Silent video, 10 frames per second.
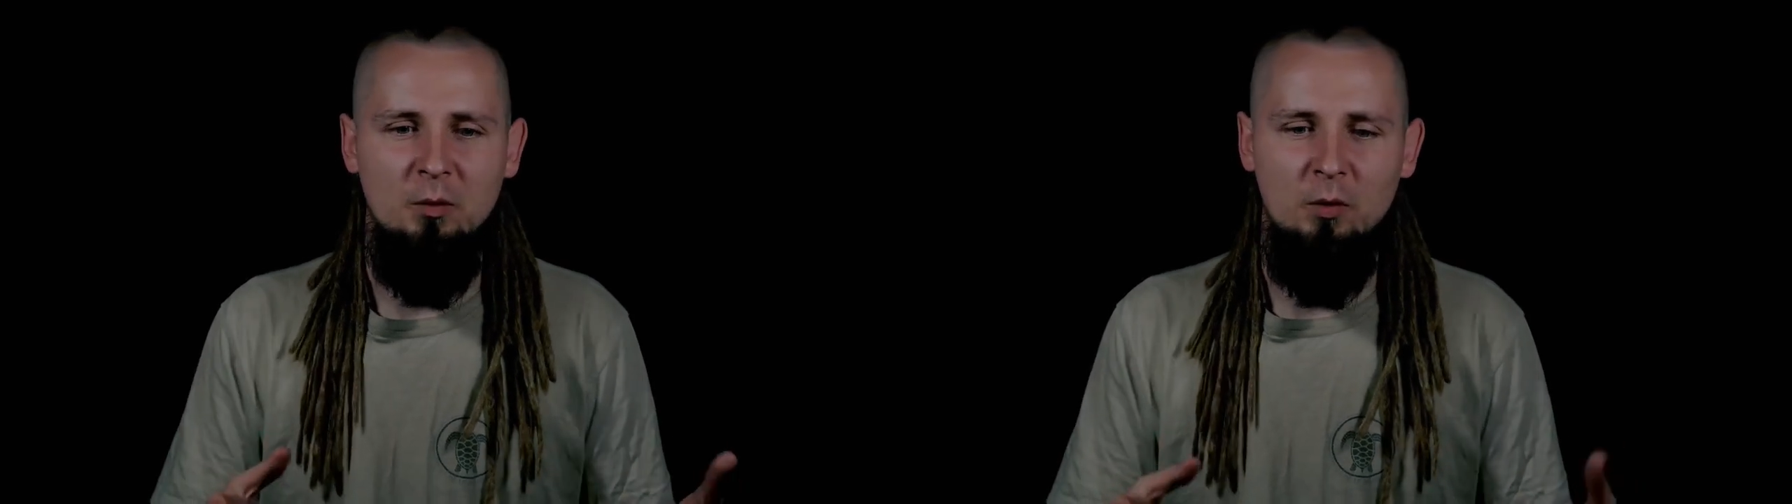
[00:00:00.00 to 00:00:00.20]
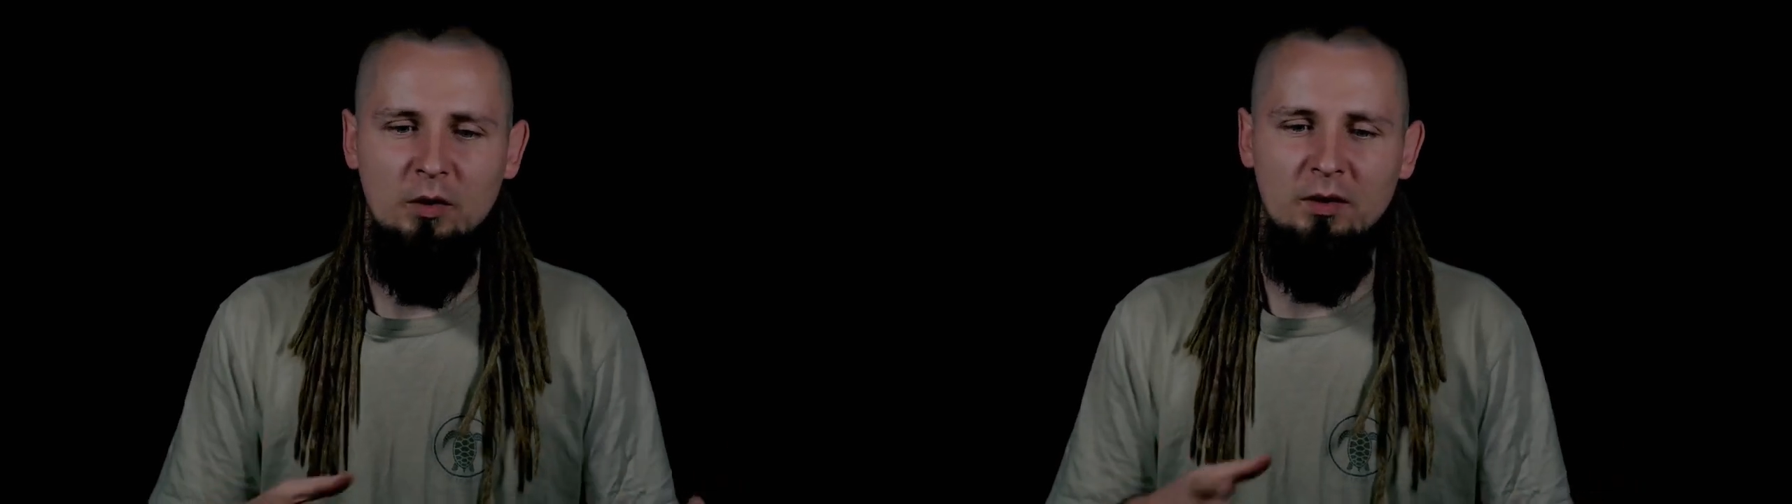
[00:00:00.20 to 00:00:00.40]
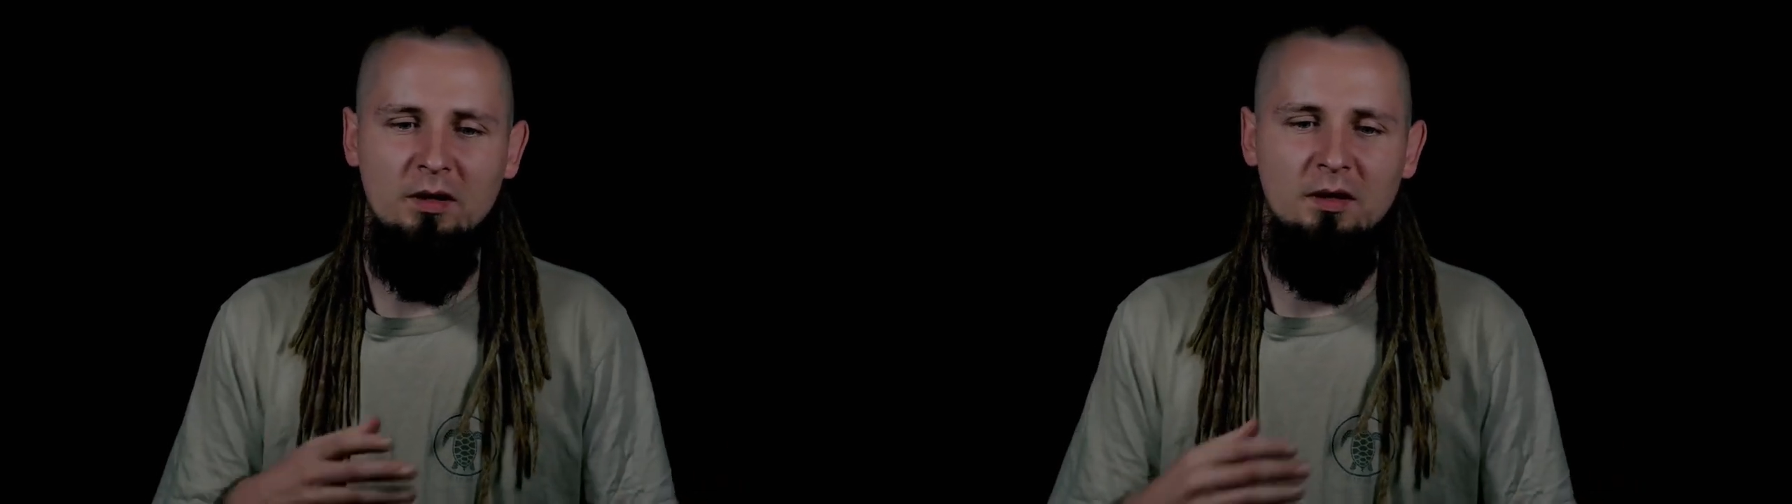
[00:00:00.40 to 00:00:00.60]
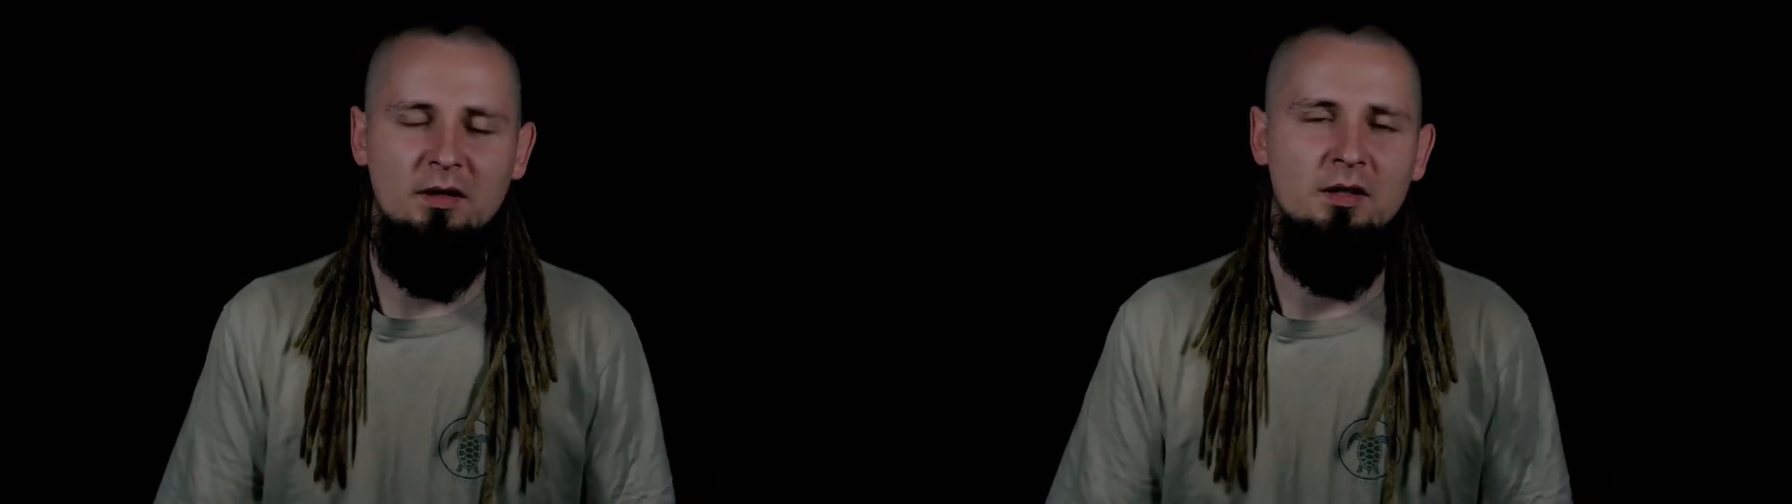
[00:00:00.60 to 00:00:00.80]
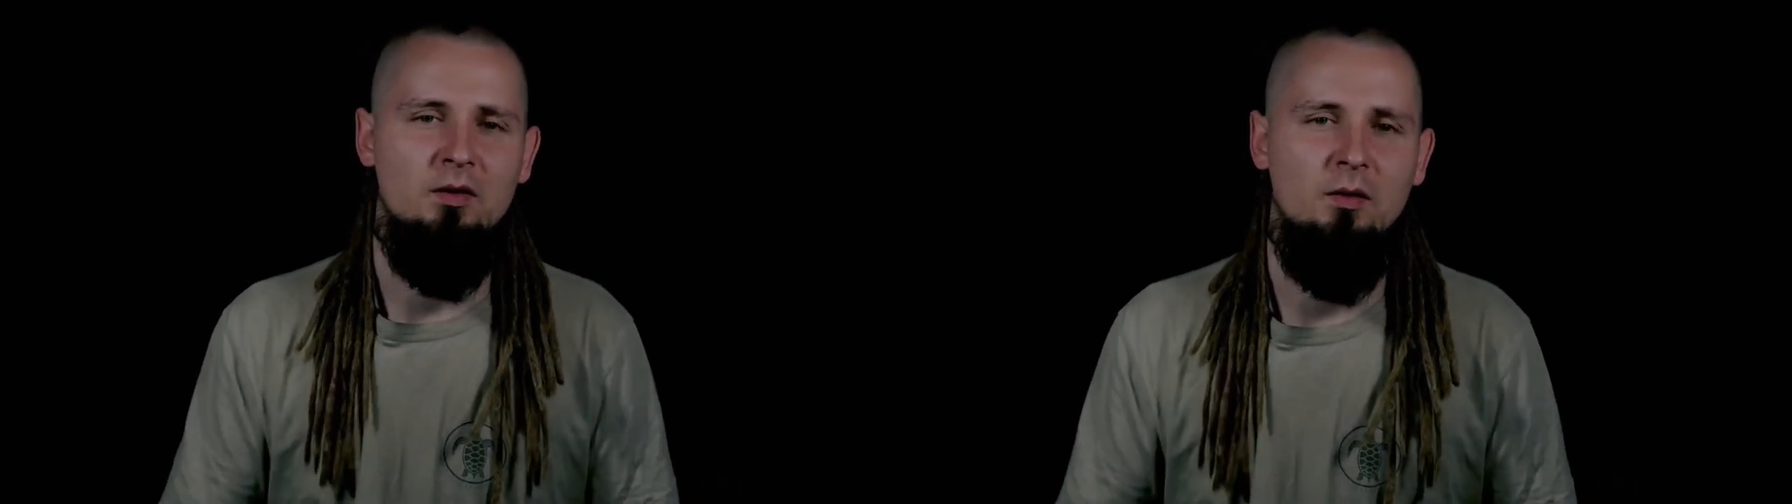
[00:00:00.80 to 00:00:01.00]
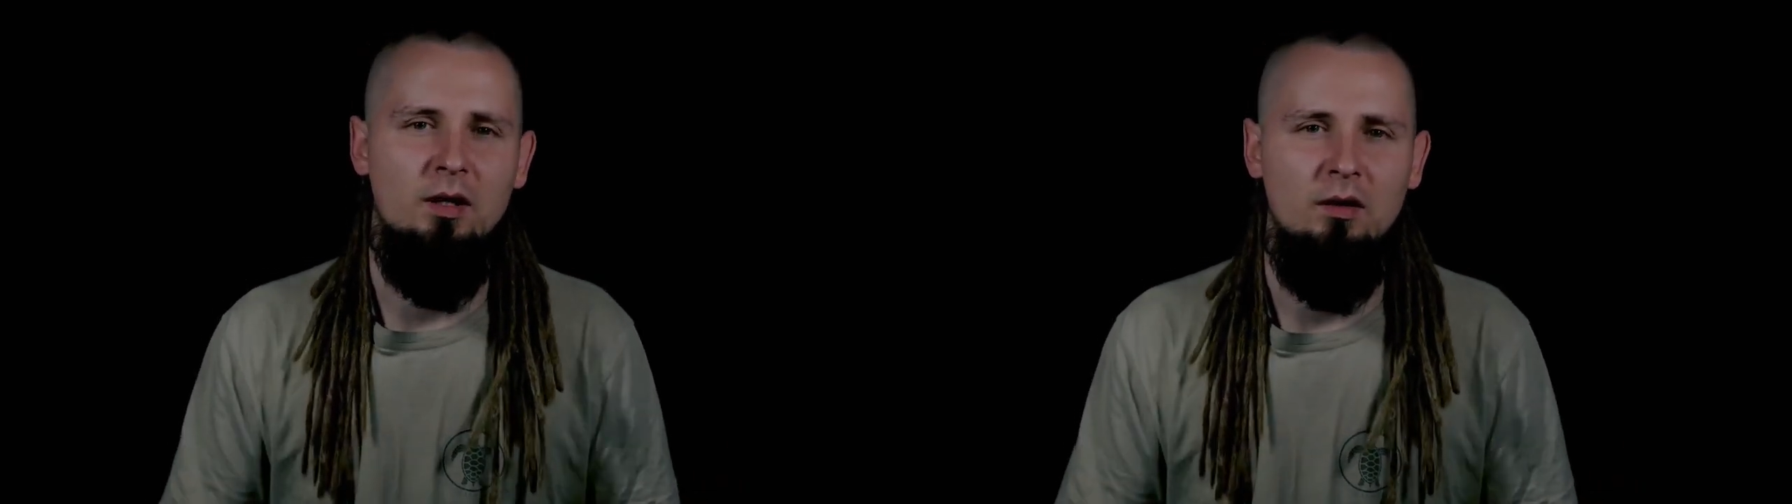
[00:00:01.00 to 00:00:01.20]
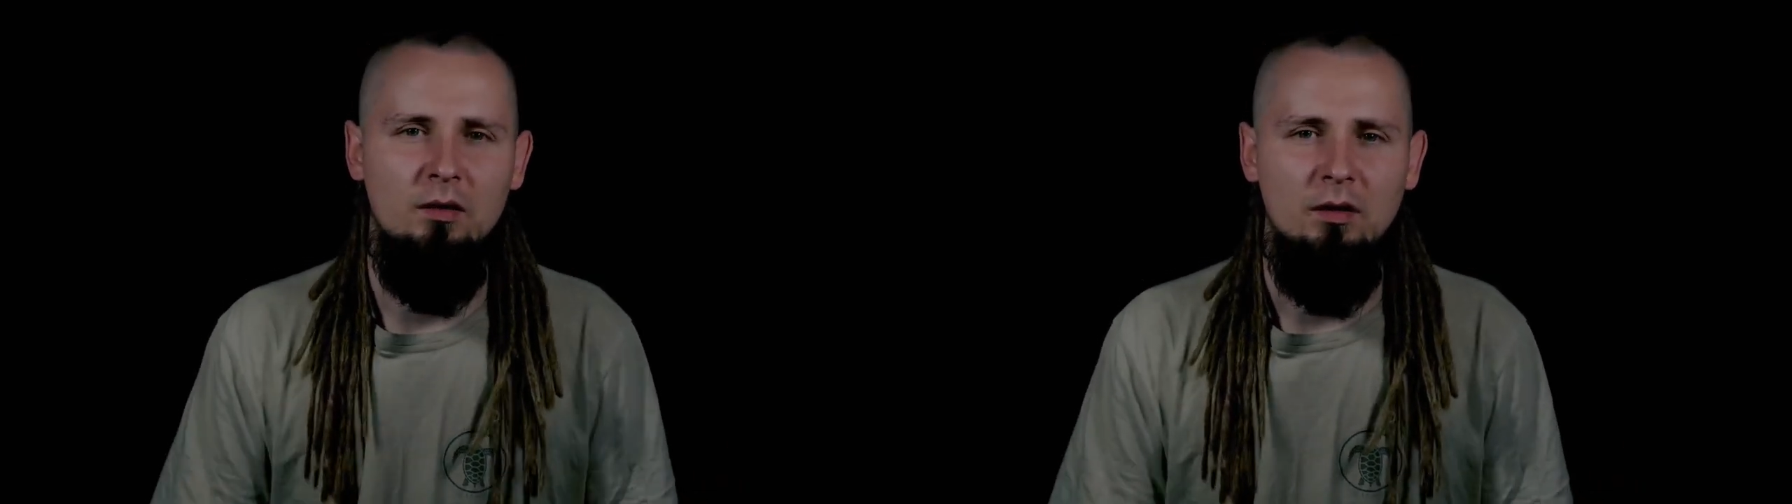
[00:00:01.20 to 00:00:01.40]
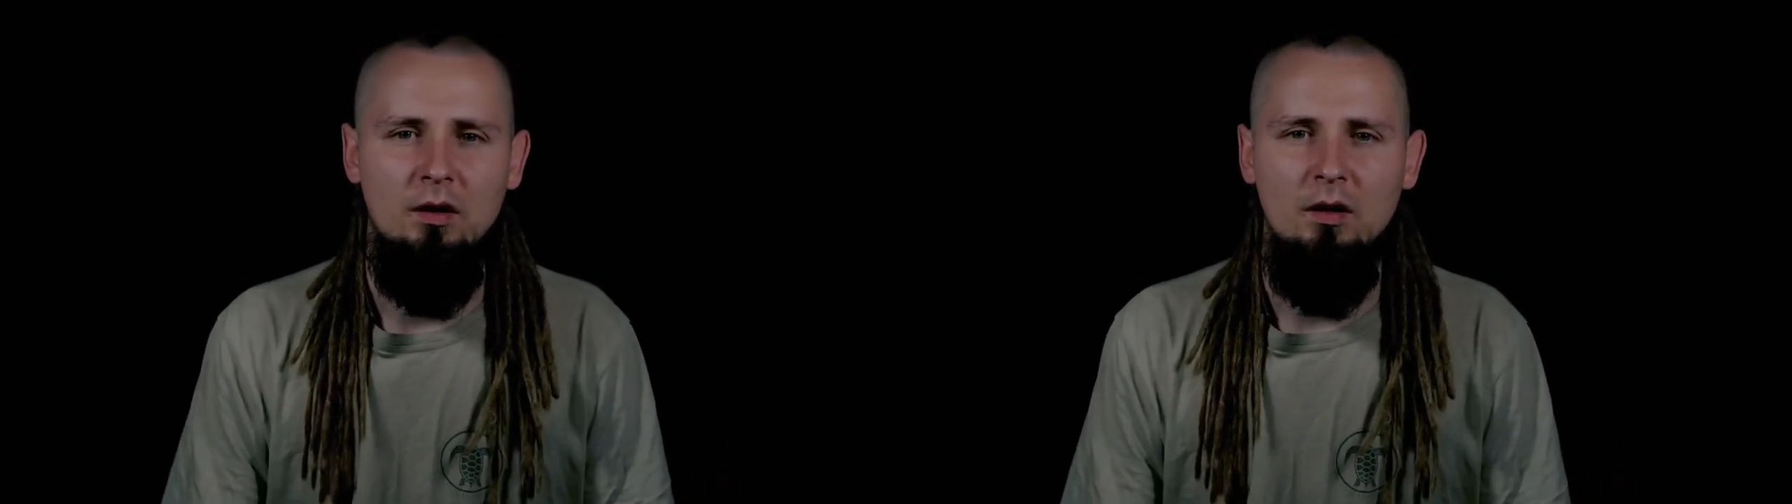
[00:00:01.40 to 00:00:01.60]
worked and linked
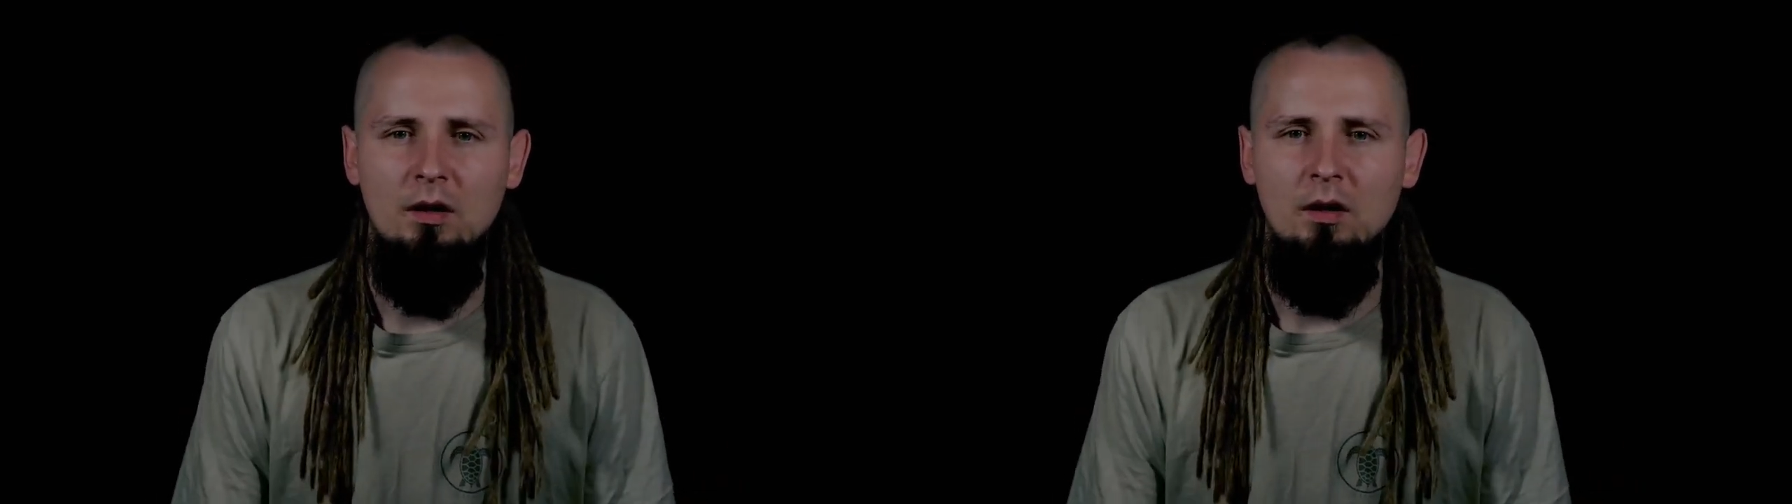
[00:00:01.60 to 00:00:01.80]
together.